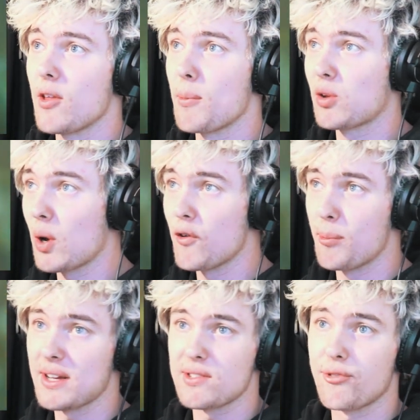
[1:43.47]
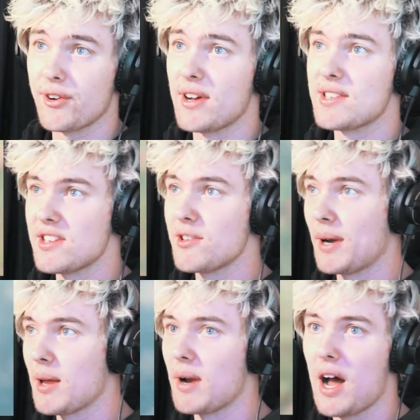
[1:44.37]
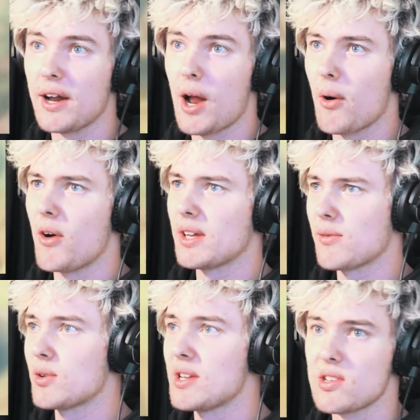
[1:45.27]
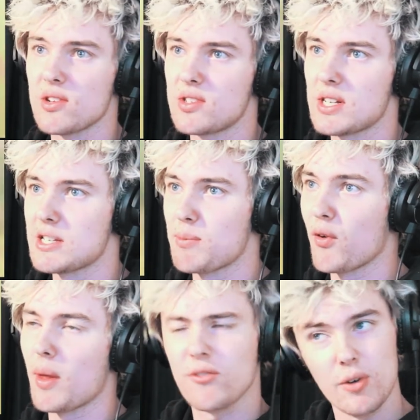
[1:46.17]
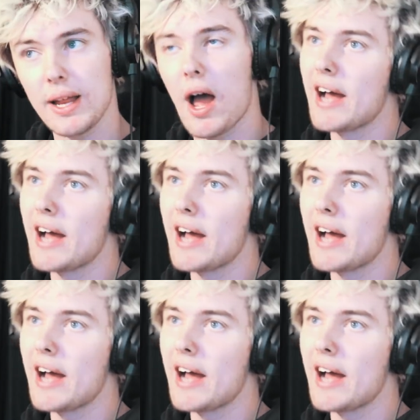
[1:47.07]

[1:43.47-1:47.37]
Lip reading: There'll be 24 picks and 3 rounds, easy, medium, and hard. I'll only give you 10 seconds to guess before. Ready?